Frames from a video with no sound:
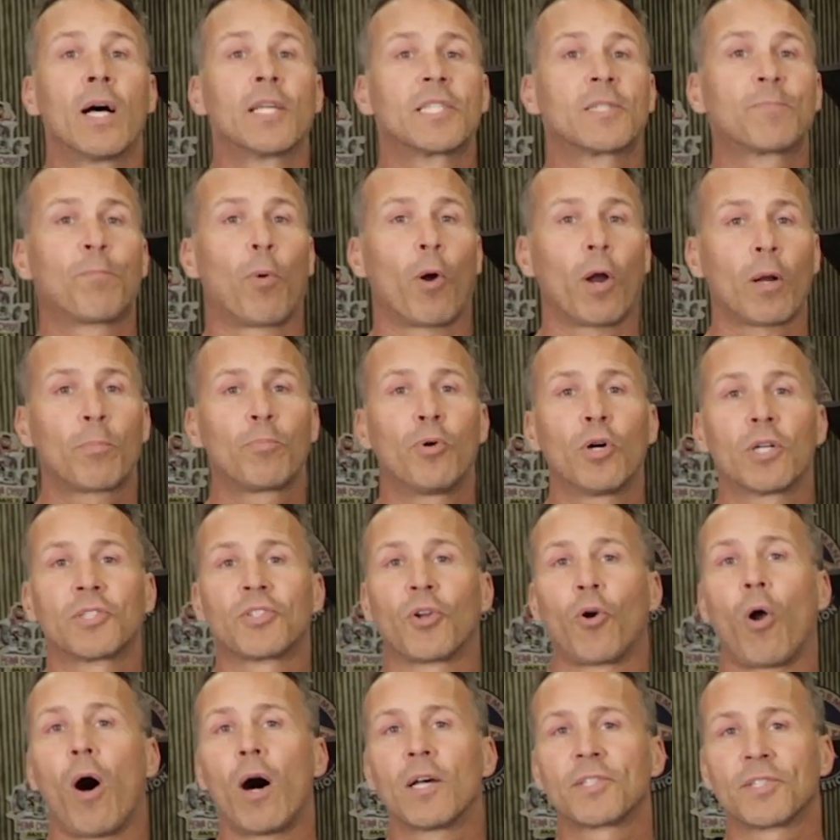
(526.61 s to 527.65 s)
Spark plugs
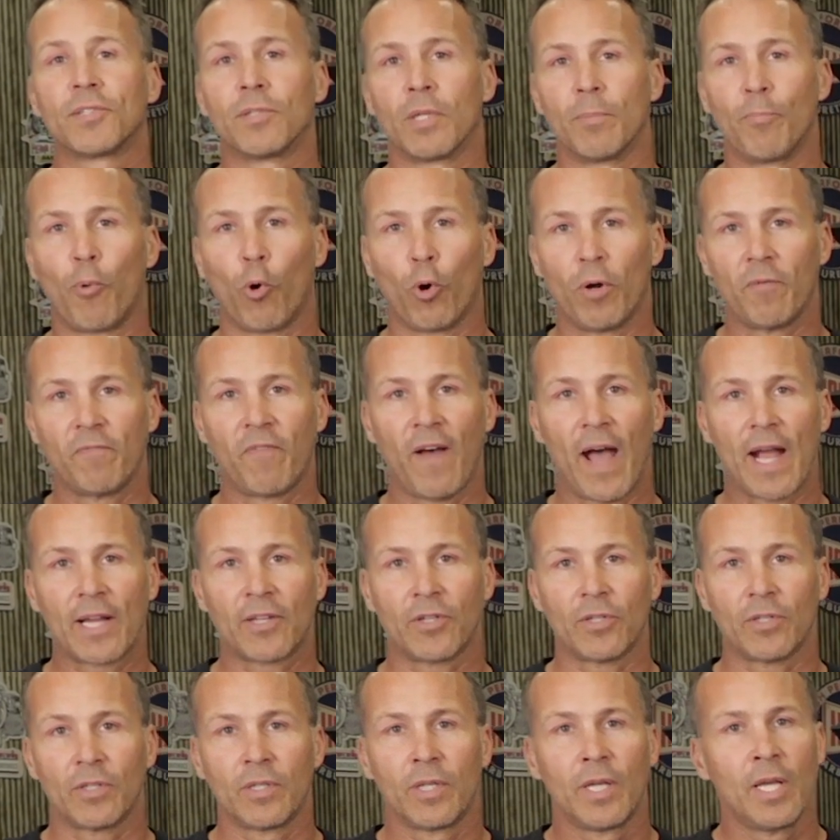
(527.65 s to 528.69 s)
are also an important
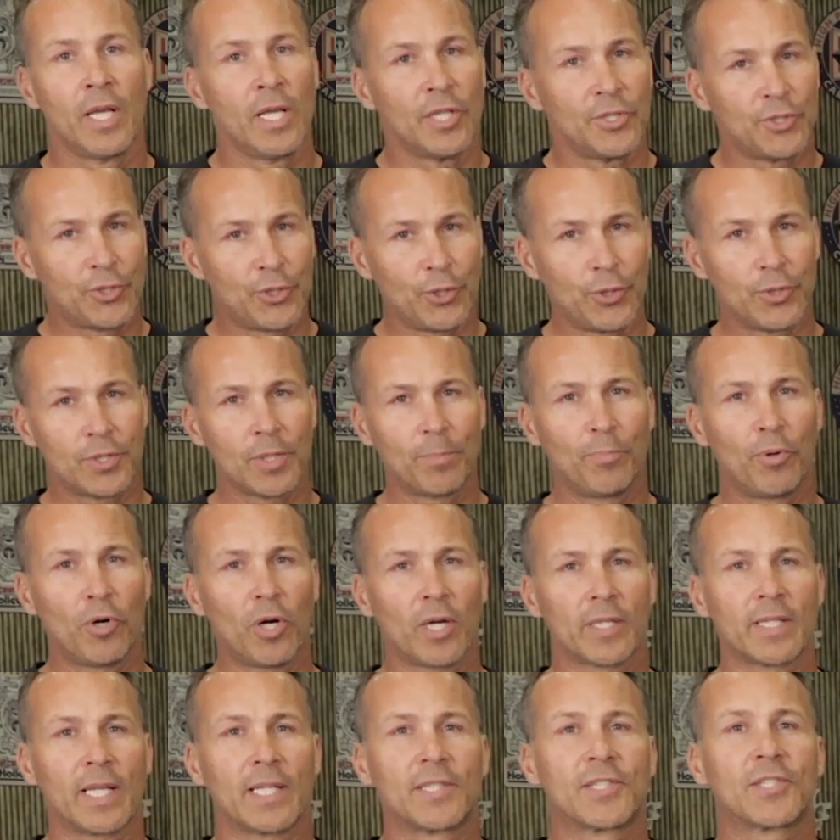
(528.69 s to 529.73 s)
factor. Choose a
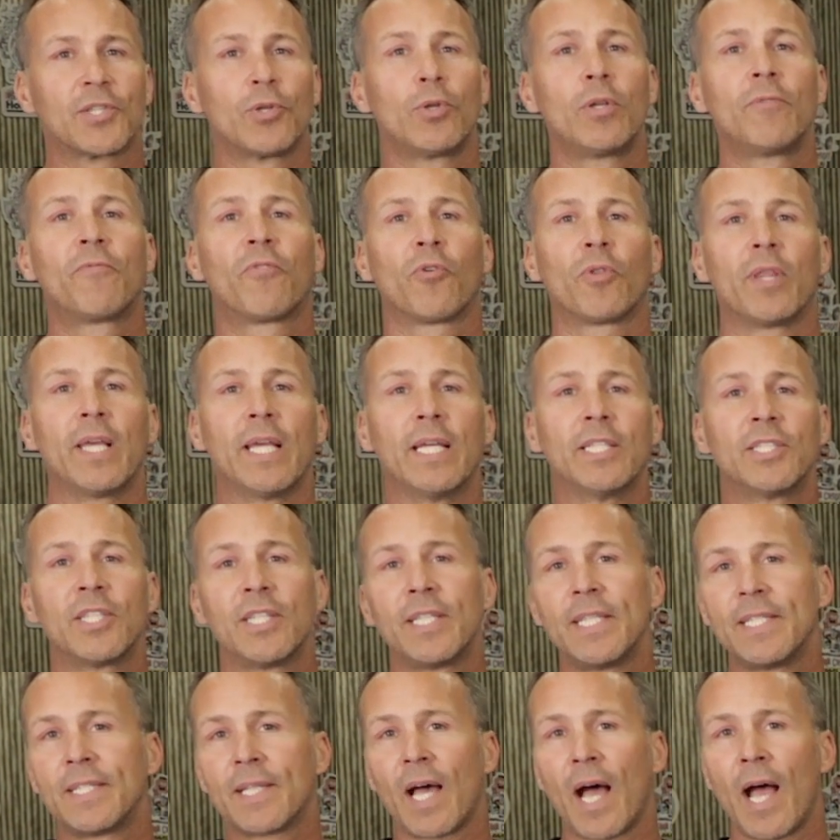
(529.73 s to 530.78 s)
plug that's suited for the engine
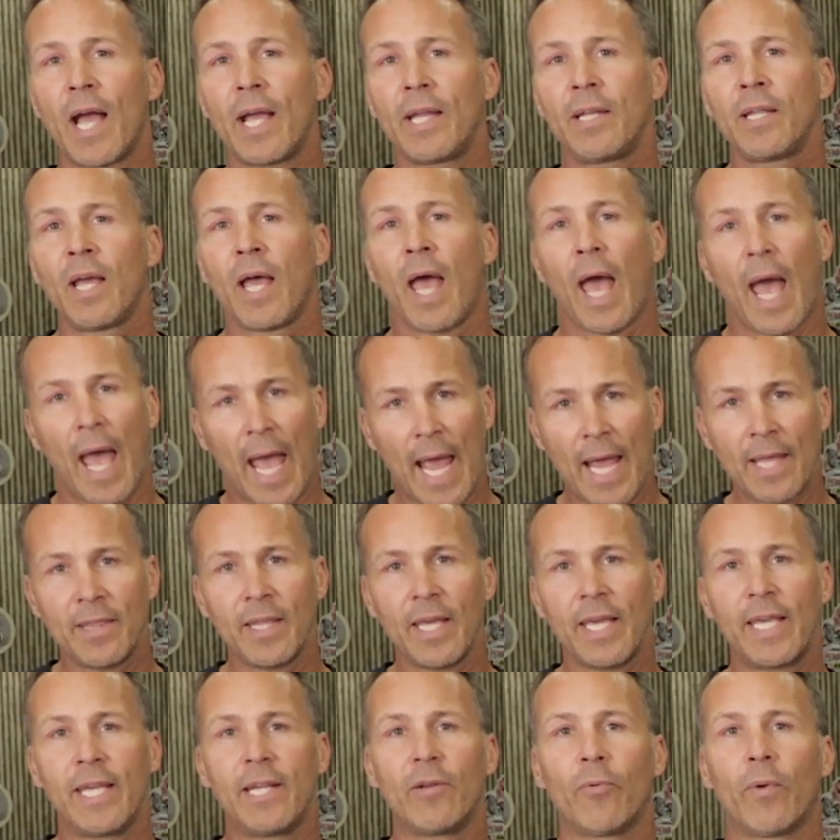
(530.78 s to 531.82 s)
design and
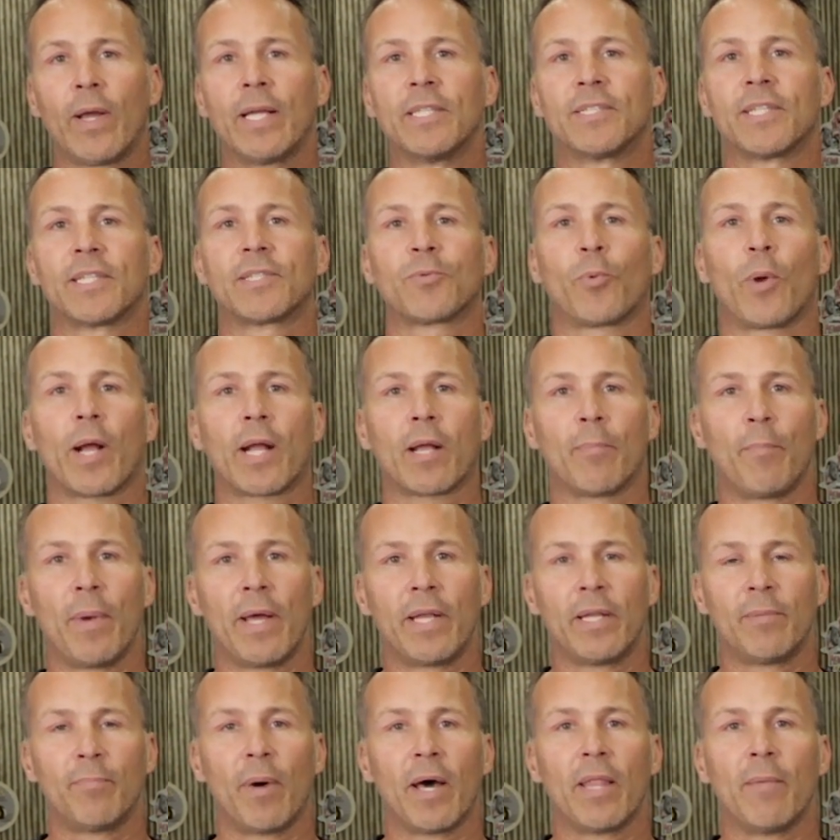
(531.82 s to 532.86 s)
the heat range that's
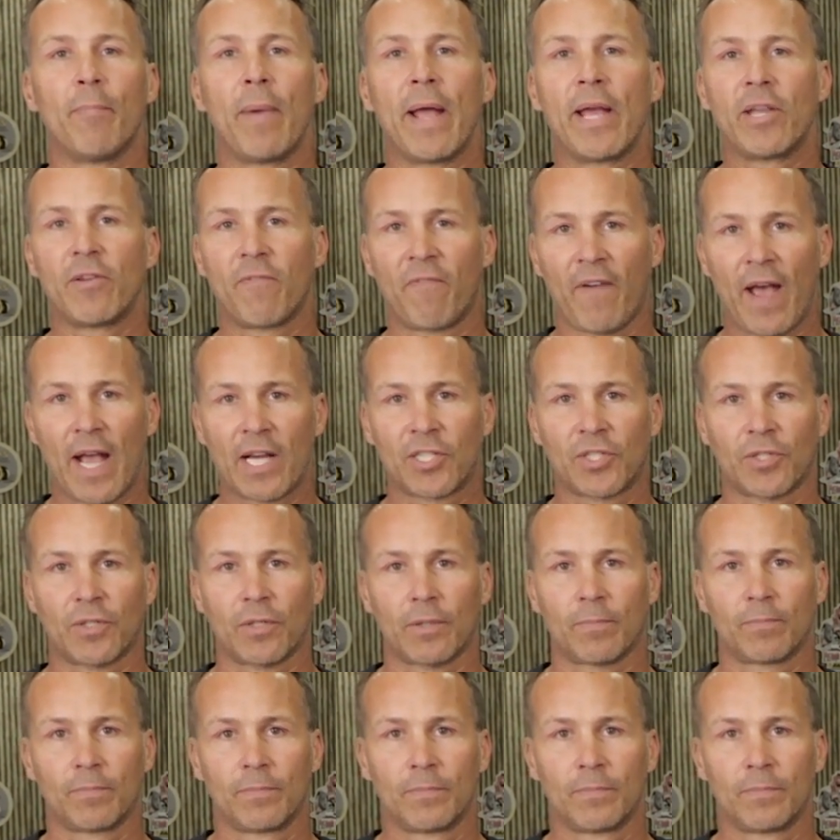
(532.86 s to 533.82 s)
recommended by the manufacturer.